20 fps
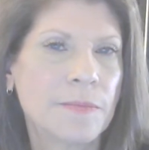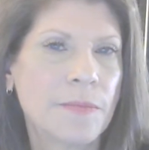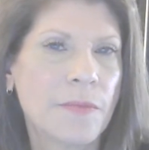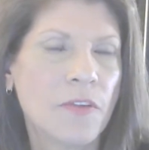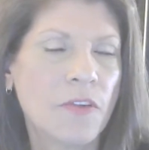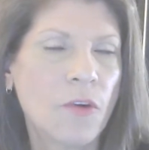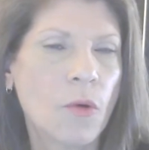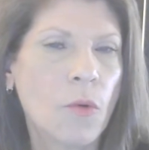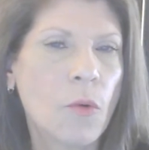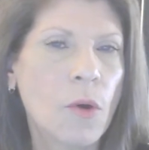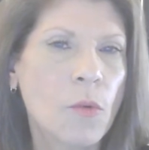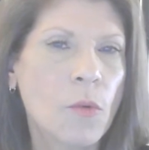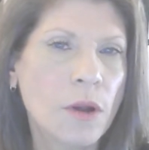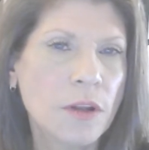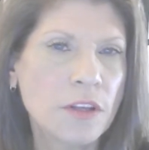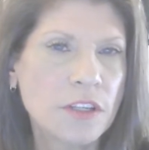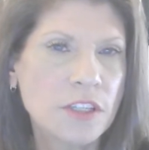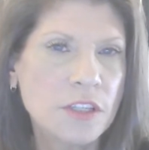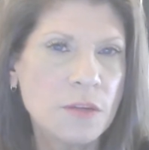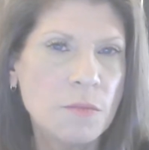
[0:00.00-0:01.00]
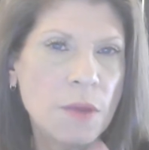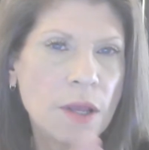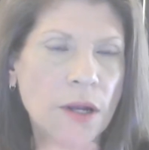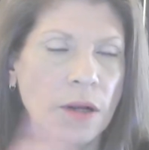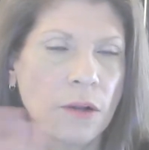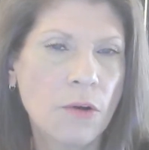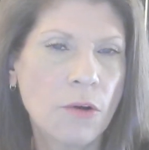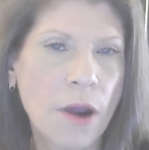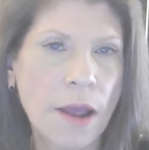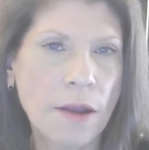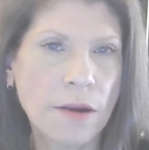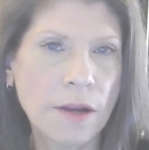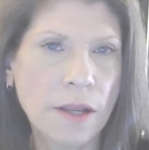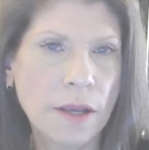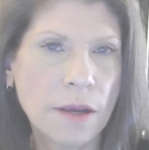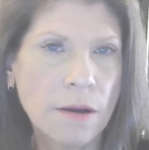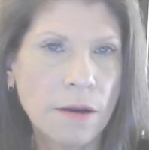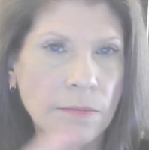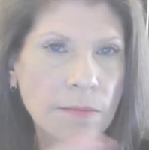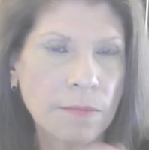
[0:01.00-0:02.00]
So what's the middle ground
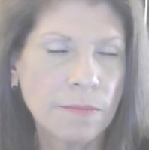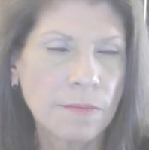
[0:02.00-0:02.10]
here?